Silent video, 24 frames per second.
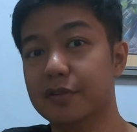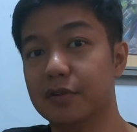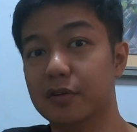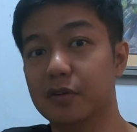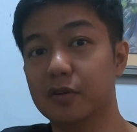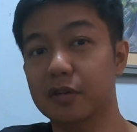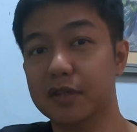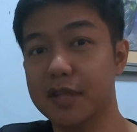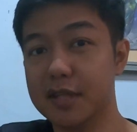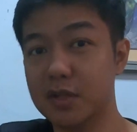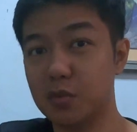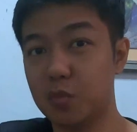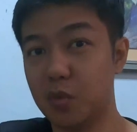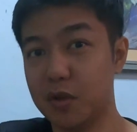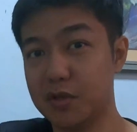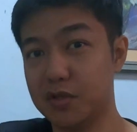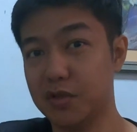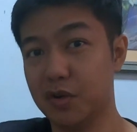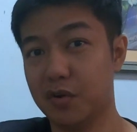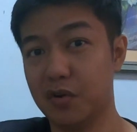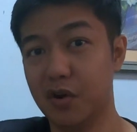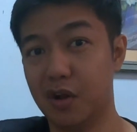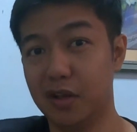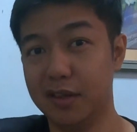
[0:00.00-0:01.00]
So that's
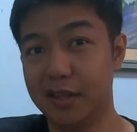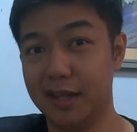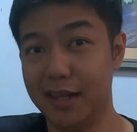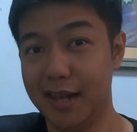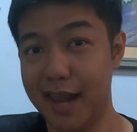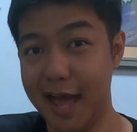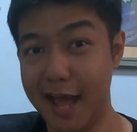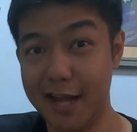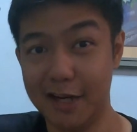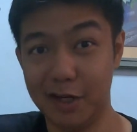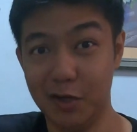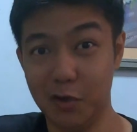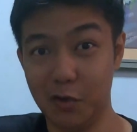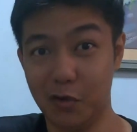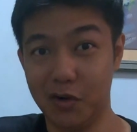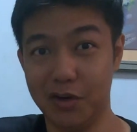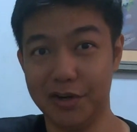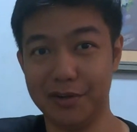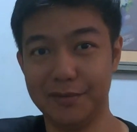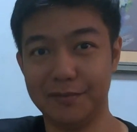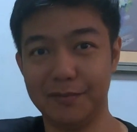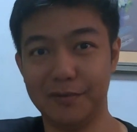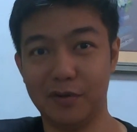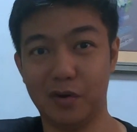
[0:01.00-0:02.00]
what you call the
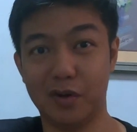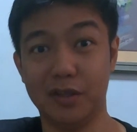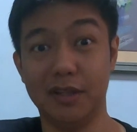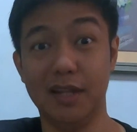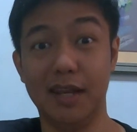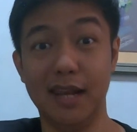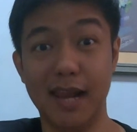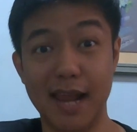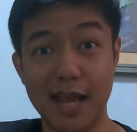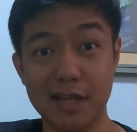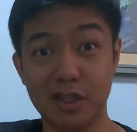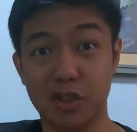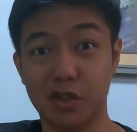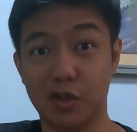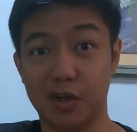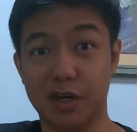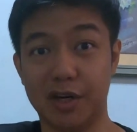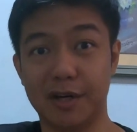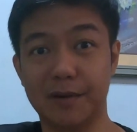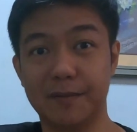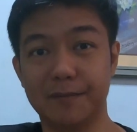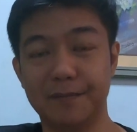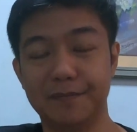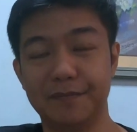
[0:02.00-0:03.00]
landlord or the
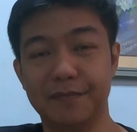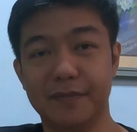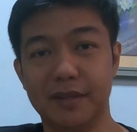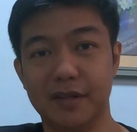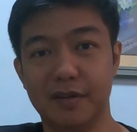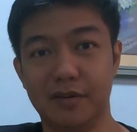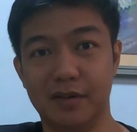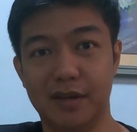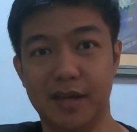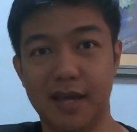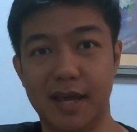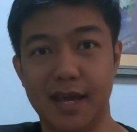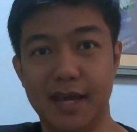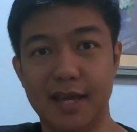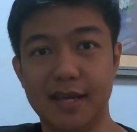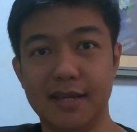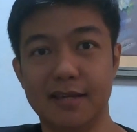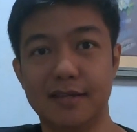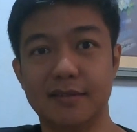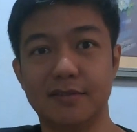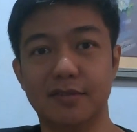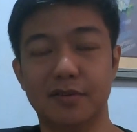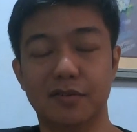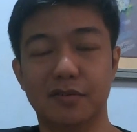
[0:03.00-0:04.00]
lessor. Okay,
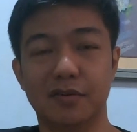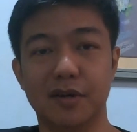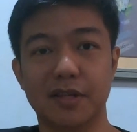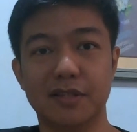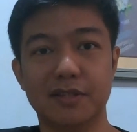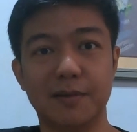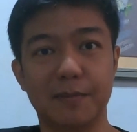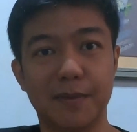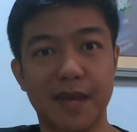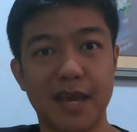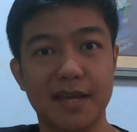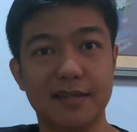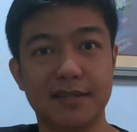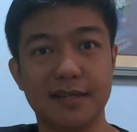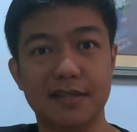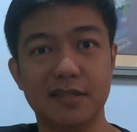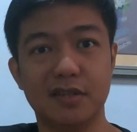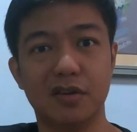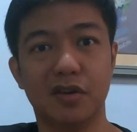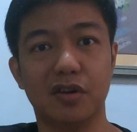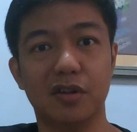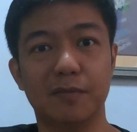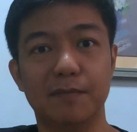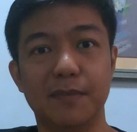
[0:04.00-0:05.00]
so in some
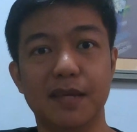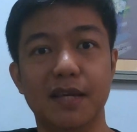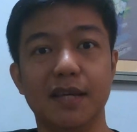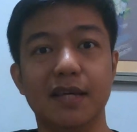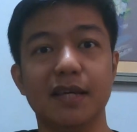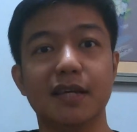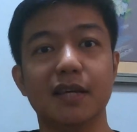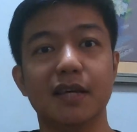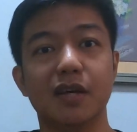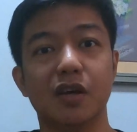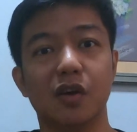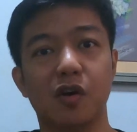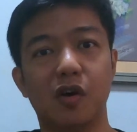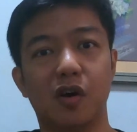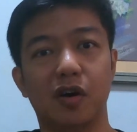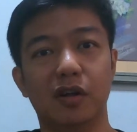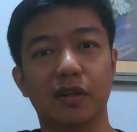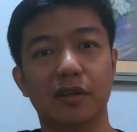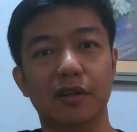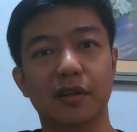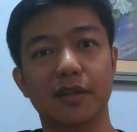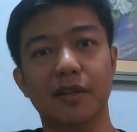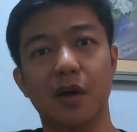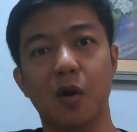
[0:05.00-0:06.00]
cases you could be
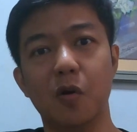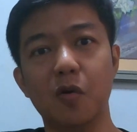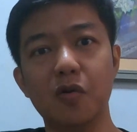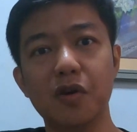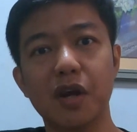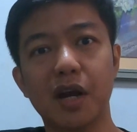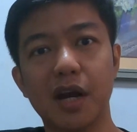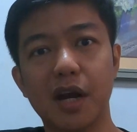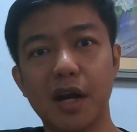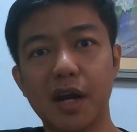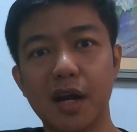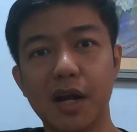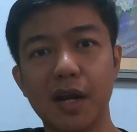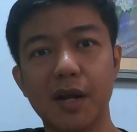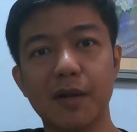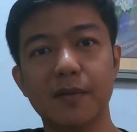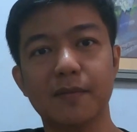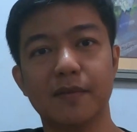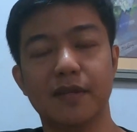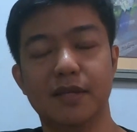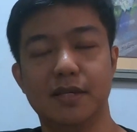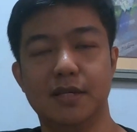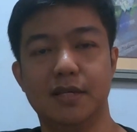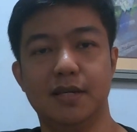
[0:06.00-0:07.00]
called the owner,
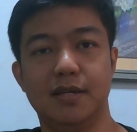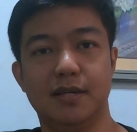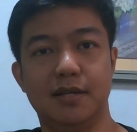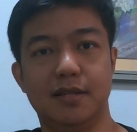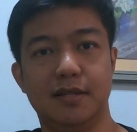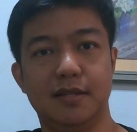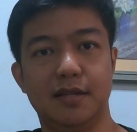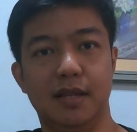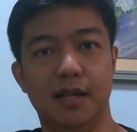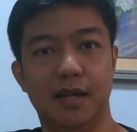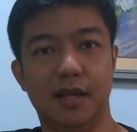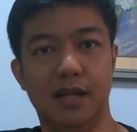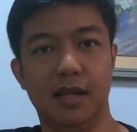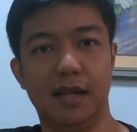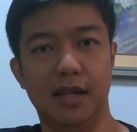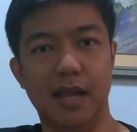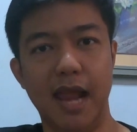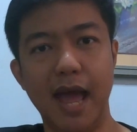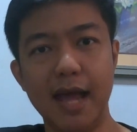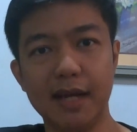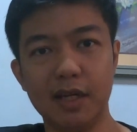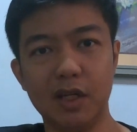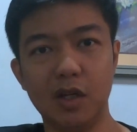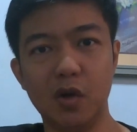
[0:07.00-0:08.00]

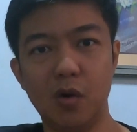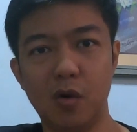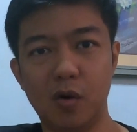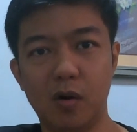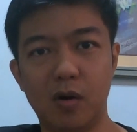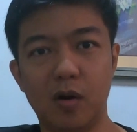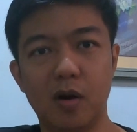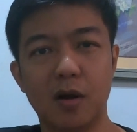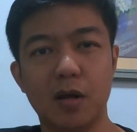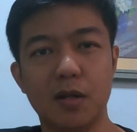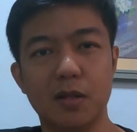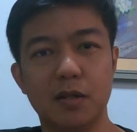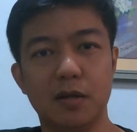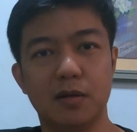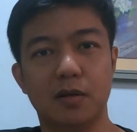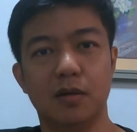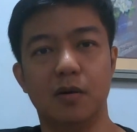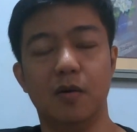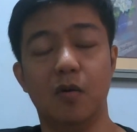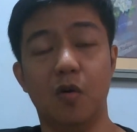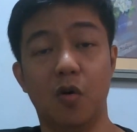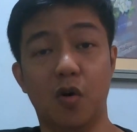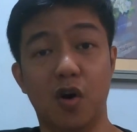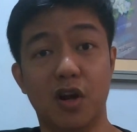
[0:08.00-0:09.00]
the landlord,
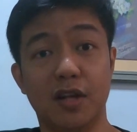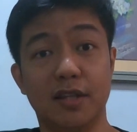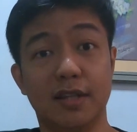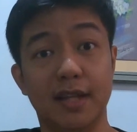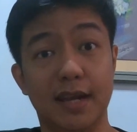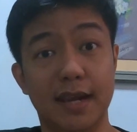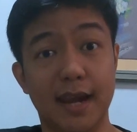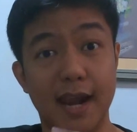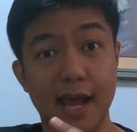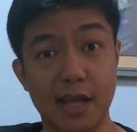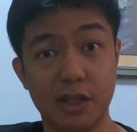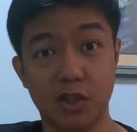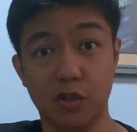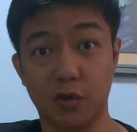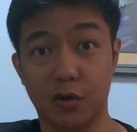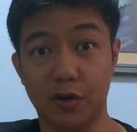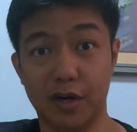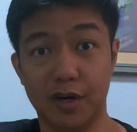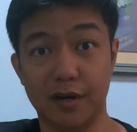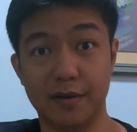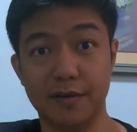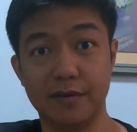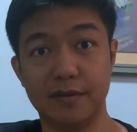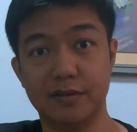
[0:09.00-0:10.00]
or the
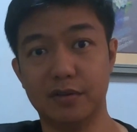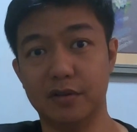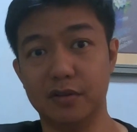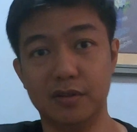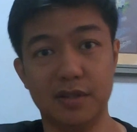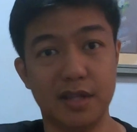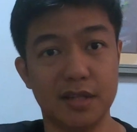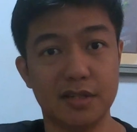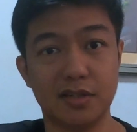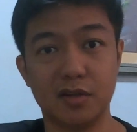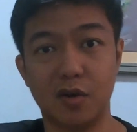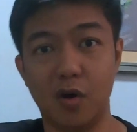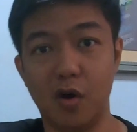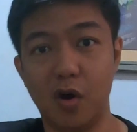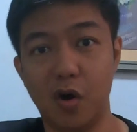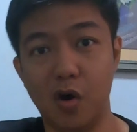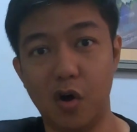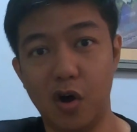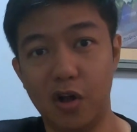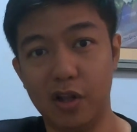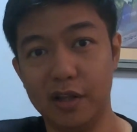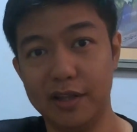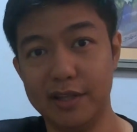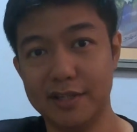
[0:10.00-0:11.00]
lessor. So that's
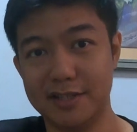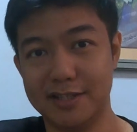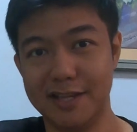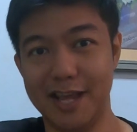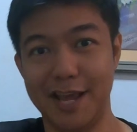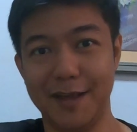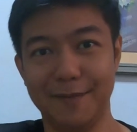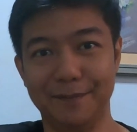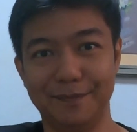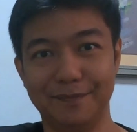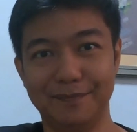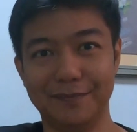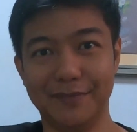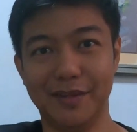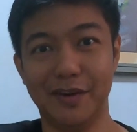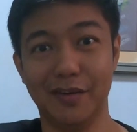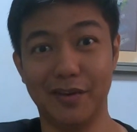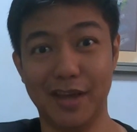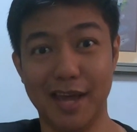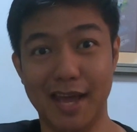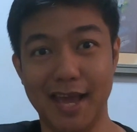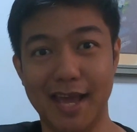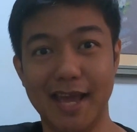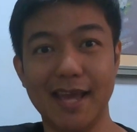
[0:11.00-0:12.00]
all the same.
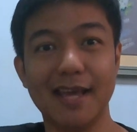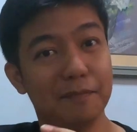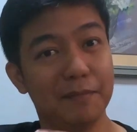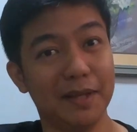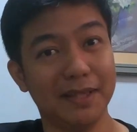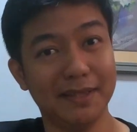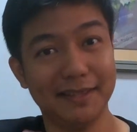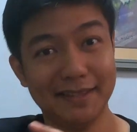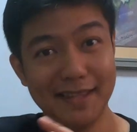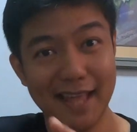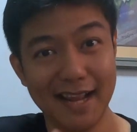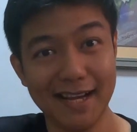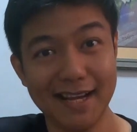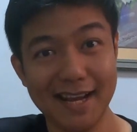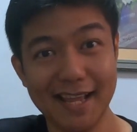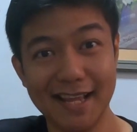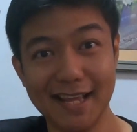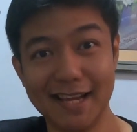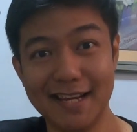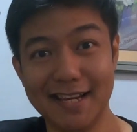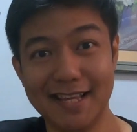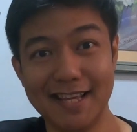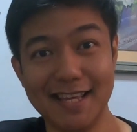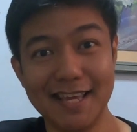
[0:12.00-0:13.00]
Okay, but
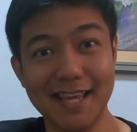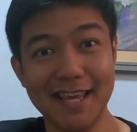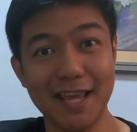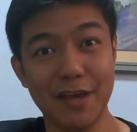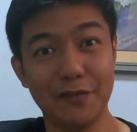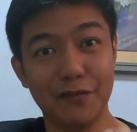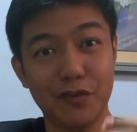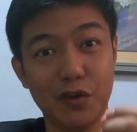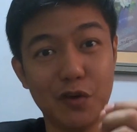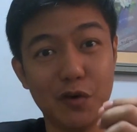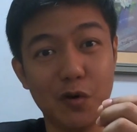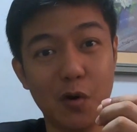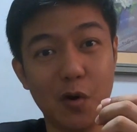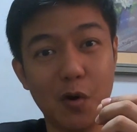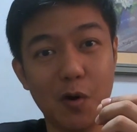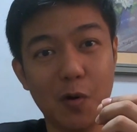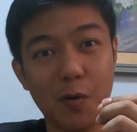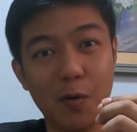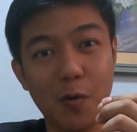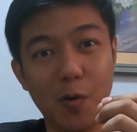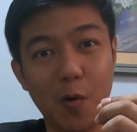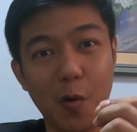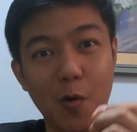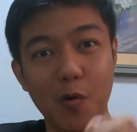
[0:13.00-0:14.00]
technically, if you
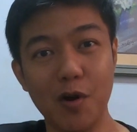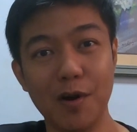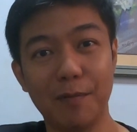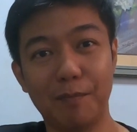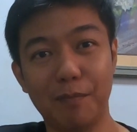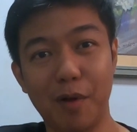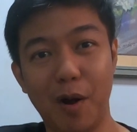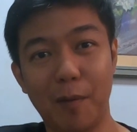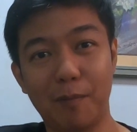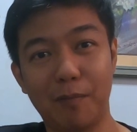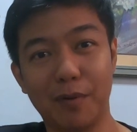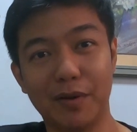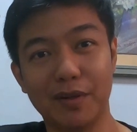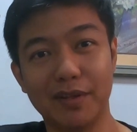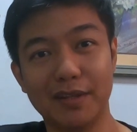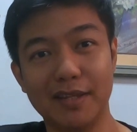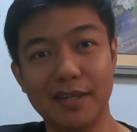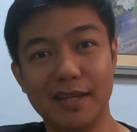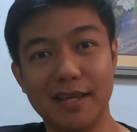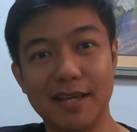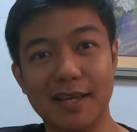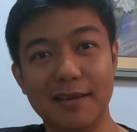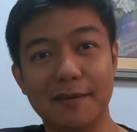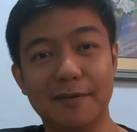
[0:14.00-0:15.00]
own a
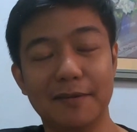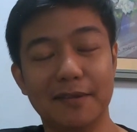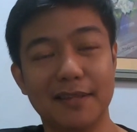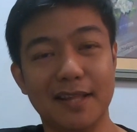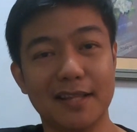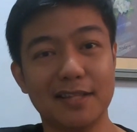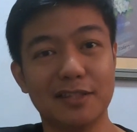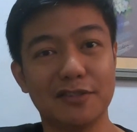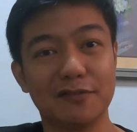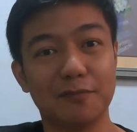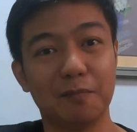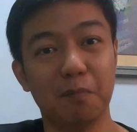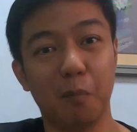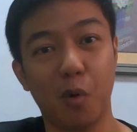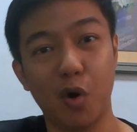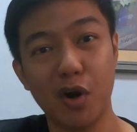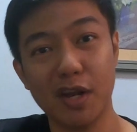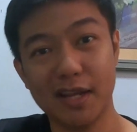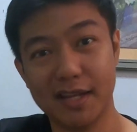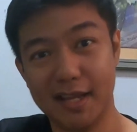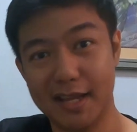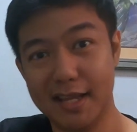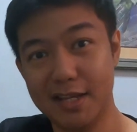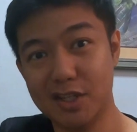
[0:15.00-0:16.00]
property that's
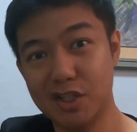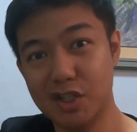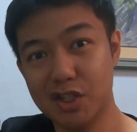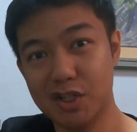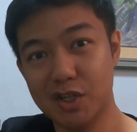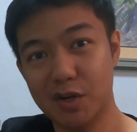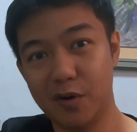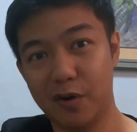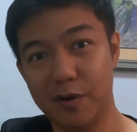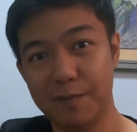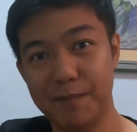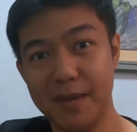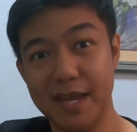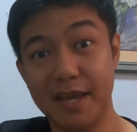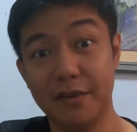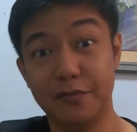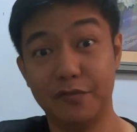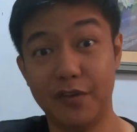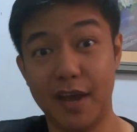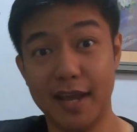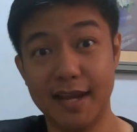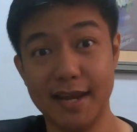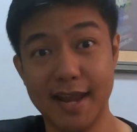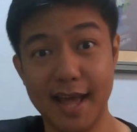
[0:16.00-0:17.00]
mortgaged or being
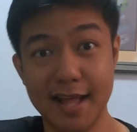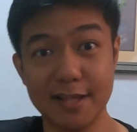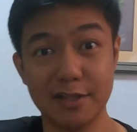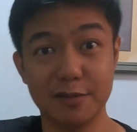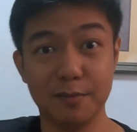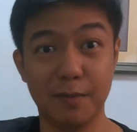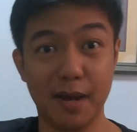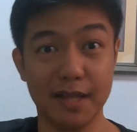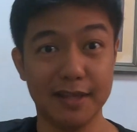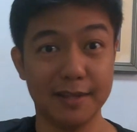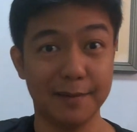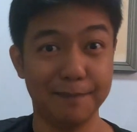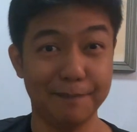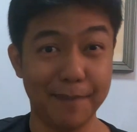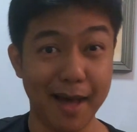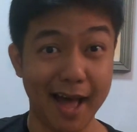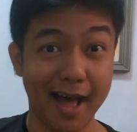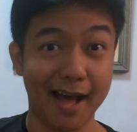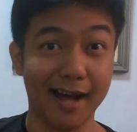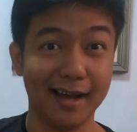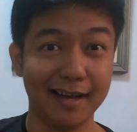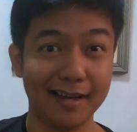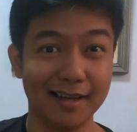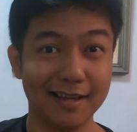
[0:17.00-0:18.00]
financed by the
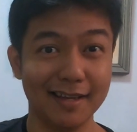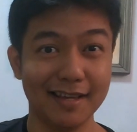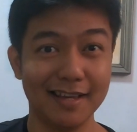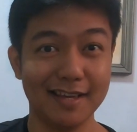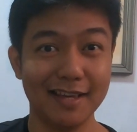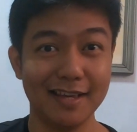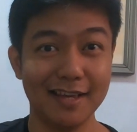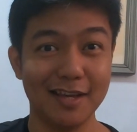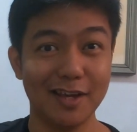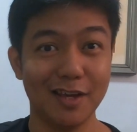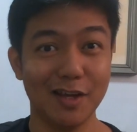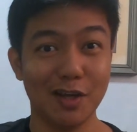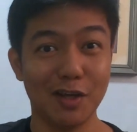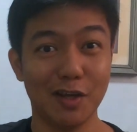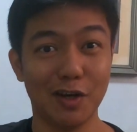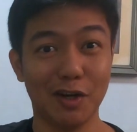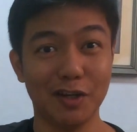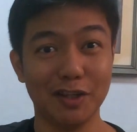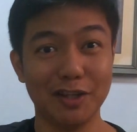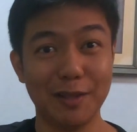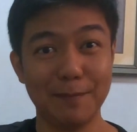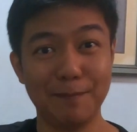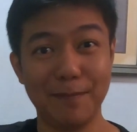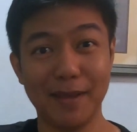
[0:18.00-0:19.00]
bank,
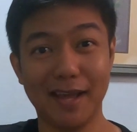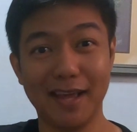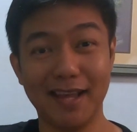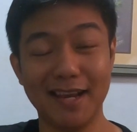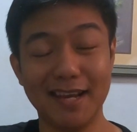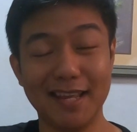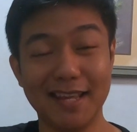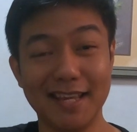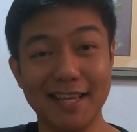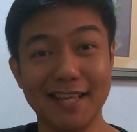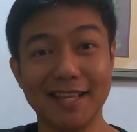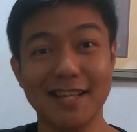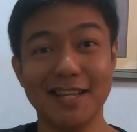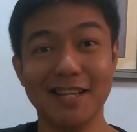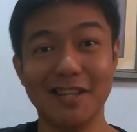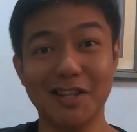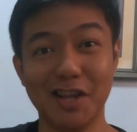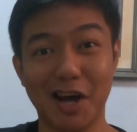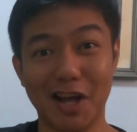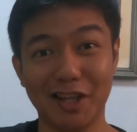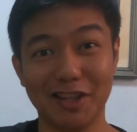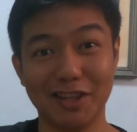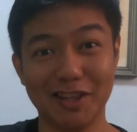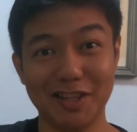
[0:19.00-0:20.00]
you're typically
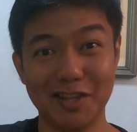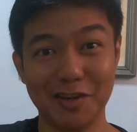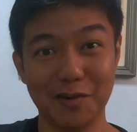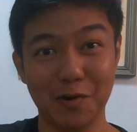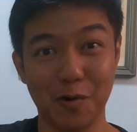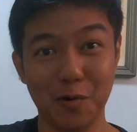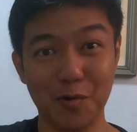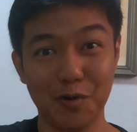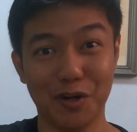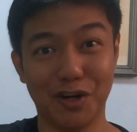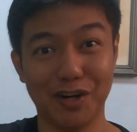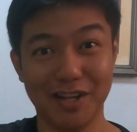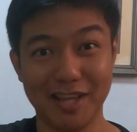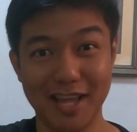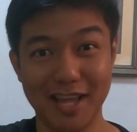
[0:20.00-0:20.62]
not the owner